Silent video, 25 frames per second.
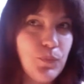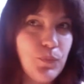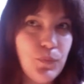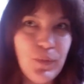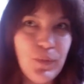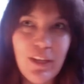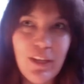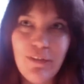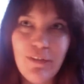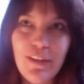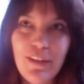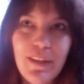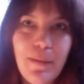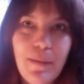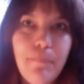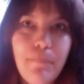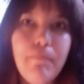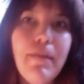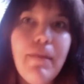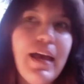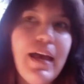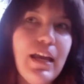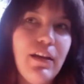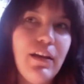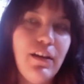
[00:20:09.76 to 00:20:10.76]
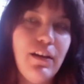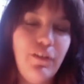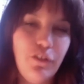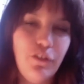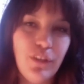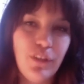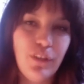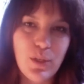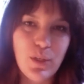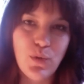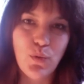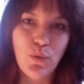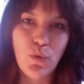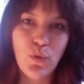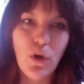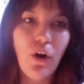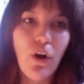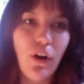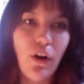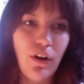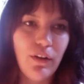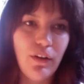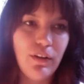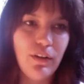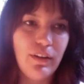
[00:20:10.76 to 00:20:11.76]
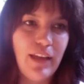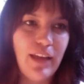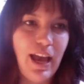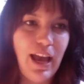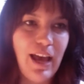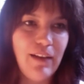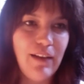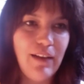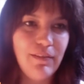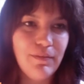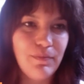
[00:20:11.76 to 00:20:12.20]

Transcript: Even the men of this world that